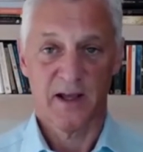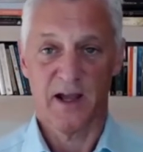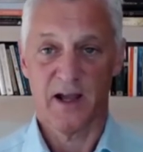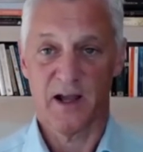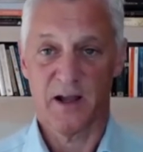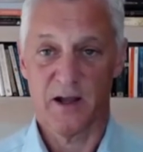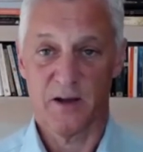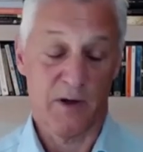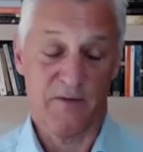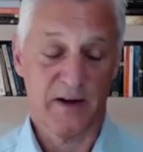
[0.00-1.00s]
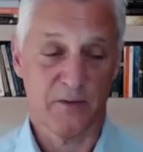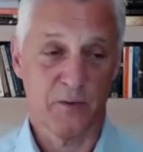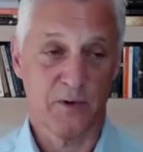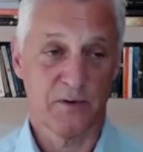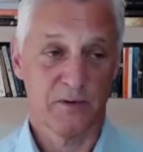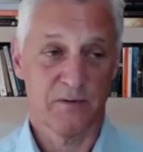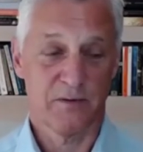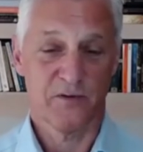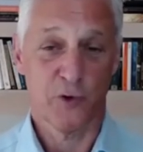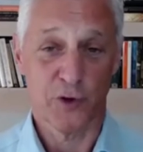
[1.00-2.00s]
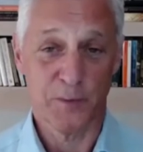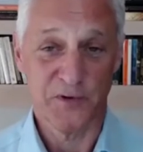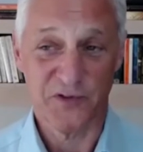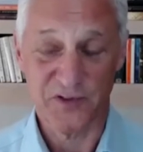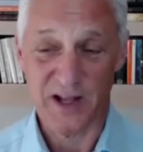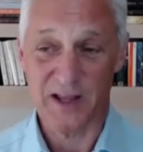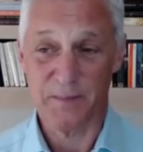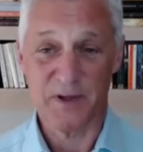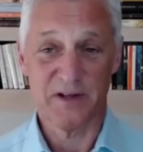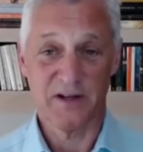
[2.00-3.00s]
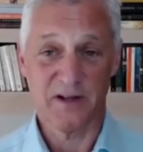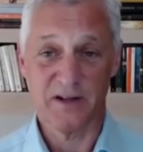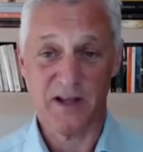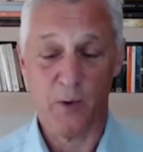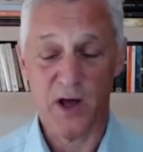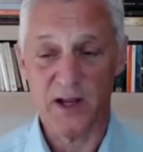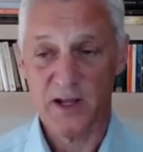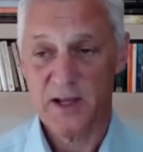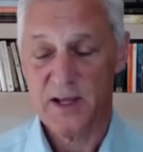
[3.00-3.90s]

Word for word: Uh, well, in fact, we sold our business in Thailand, but in, in, in Taiwan.